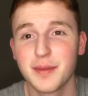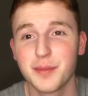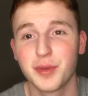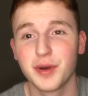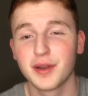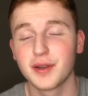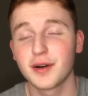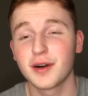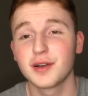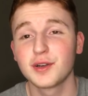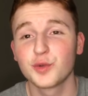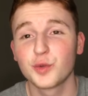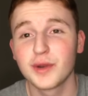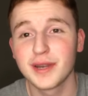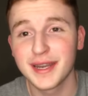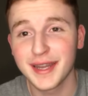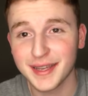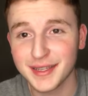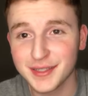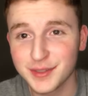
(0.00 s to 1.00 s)
But onto our
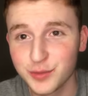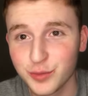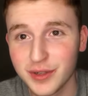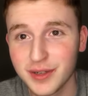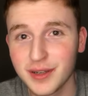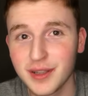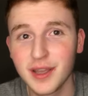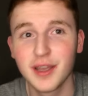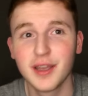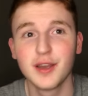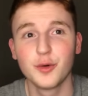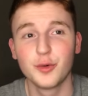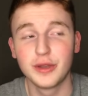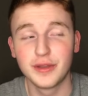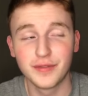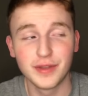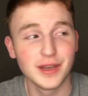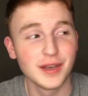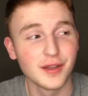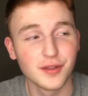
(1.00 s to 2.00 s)
next one,
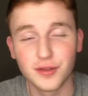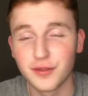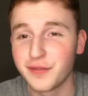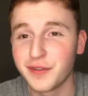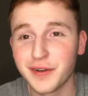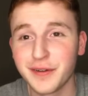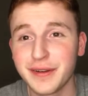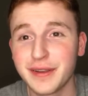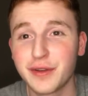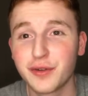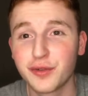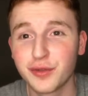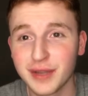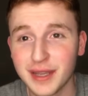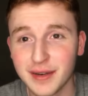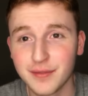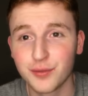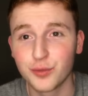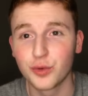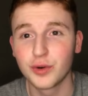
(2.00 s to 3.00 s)
we have another very
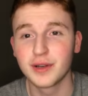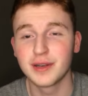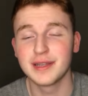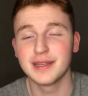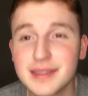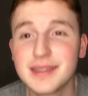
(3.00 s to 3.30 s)
creative one.